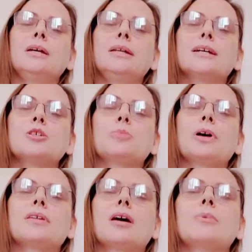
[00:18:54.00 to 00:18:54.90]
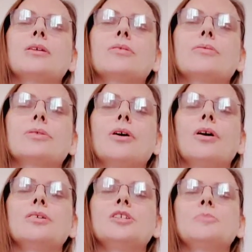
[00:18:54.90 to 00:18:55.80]
Next breath coming in through the
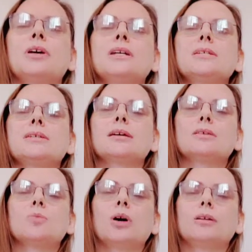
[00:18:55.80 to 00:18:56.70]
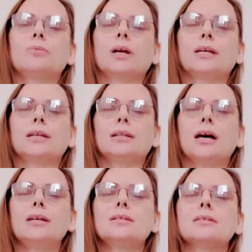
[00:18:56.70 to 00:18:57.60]
heart space as white Reiki
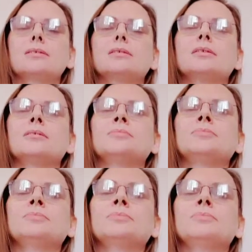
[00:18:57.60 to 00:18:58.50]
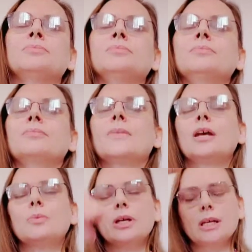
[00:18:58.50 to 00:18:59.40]
light.
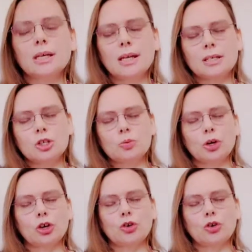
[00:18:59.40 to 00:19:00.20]
We're going to connect to our